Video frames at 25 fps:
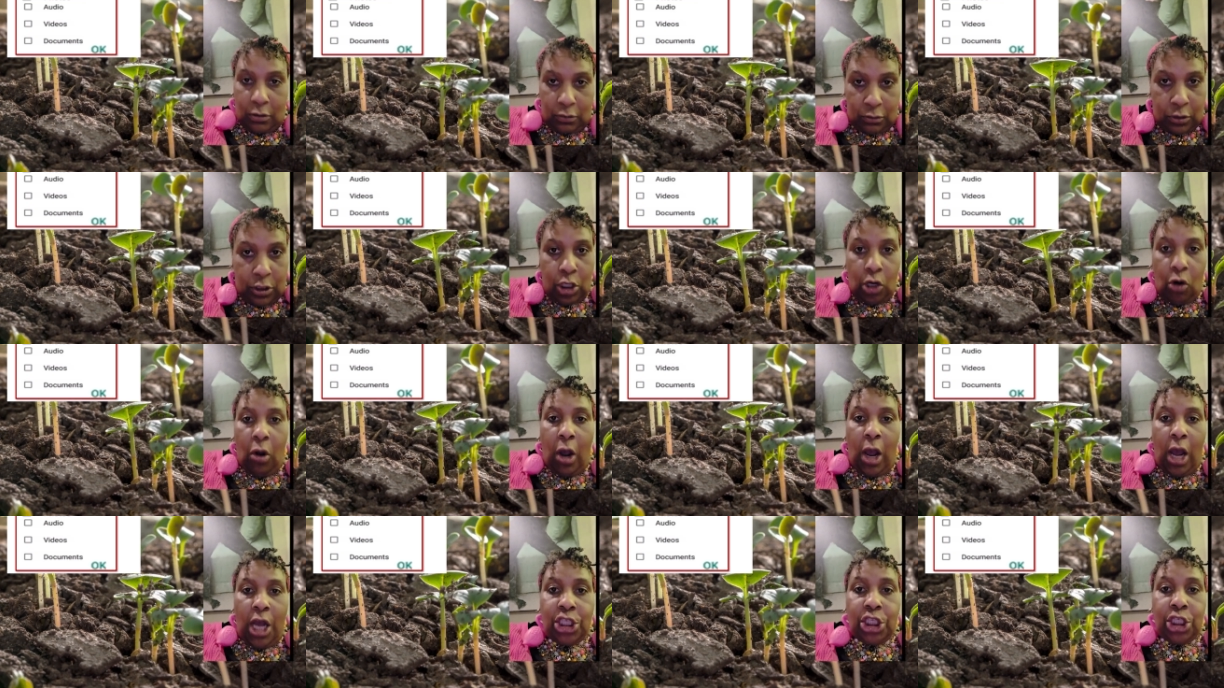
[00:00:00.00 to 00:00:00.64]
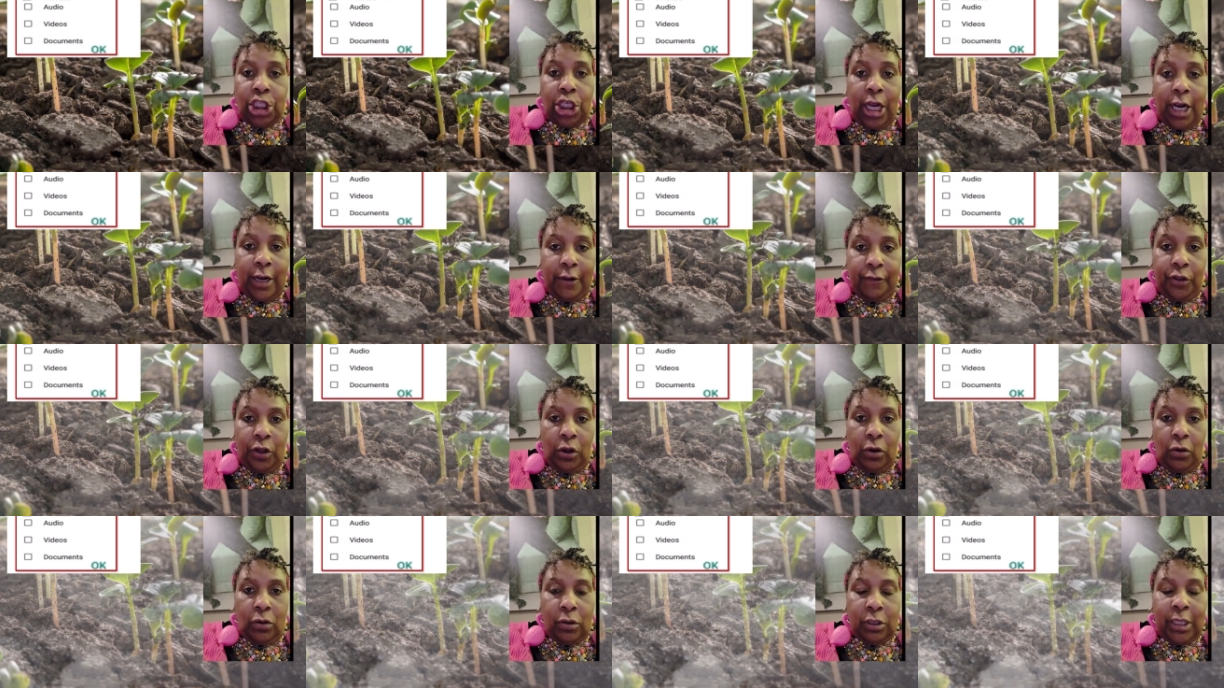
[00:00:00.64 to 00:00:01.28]
uncheck
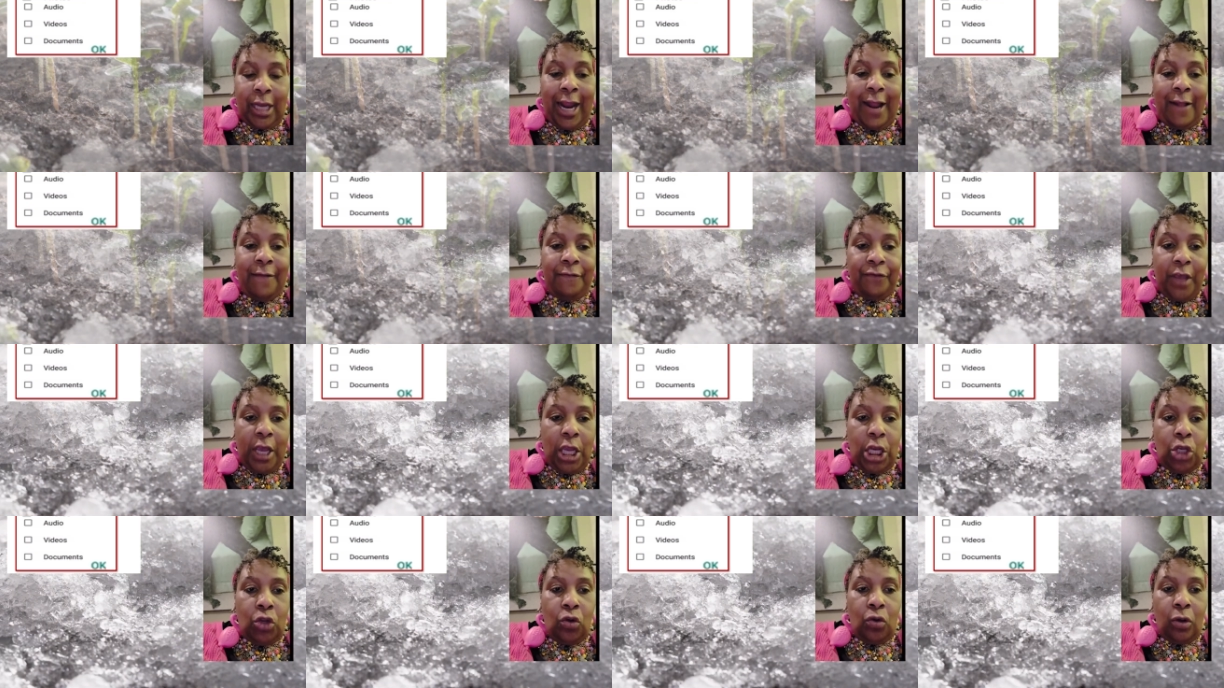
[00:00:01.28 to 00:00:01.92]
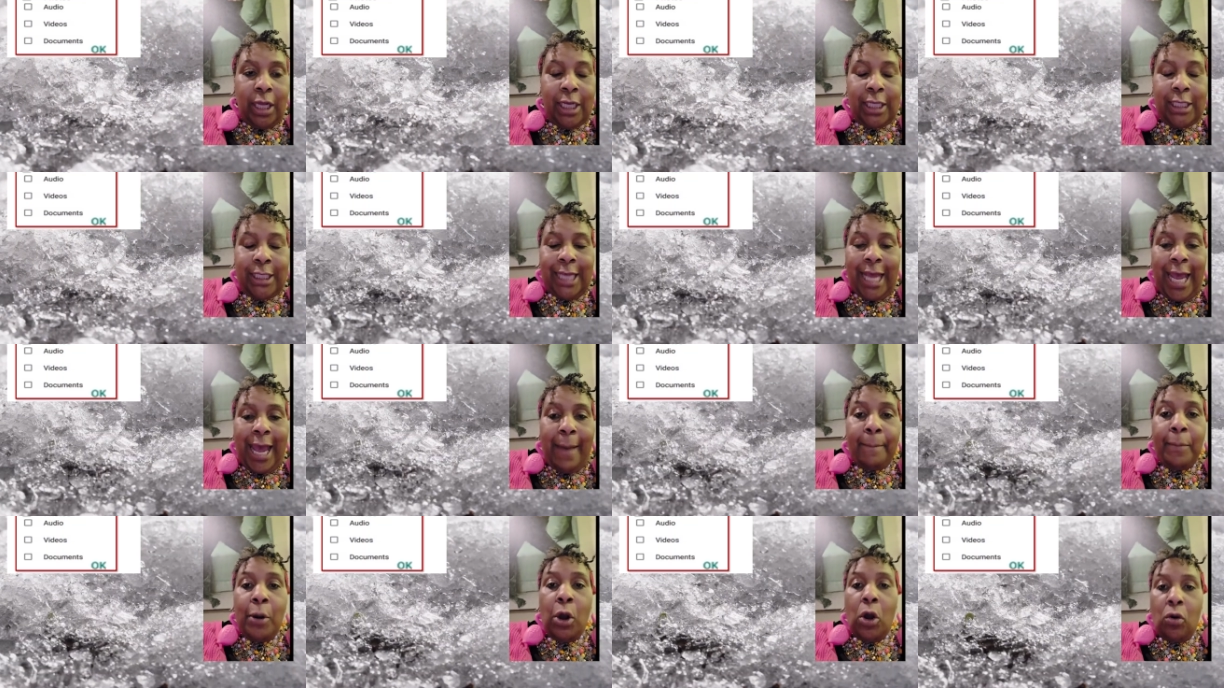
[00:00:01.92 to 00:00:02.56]
those, and then you can
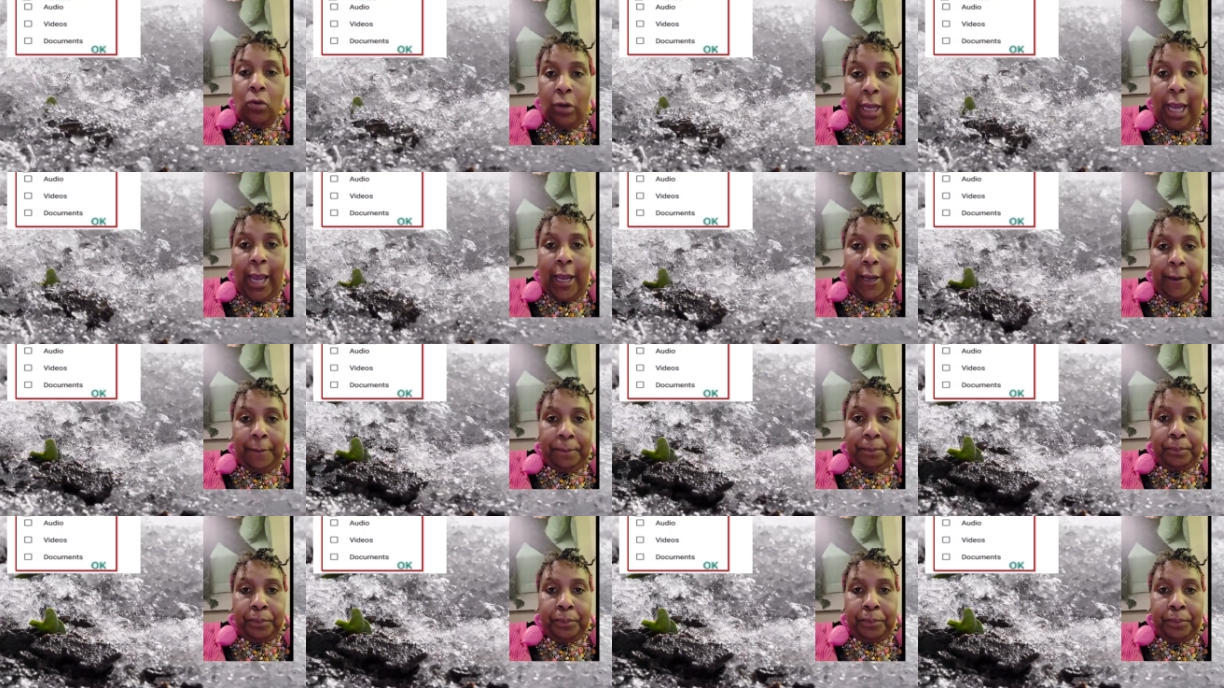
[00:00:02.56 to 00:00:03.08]
tap OK.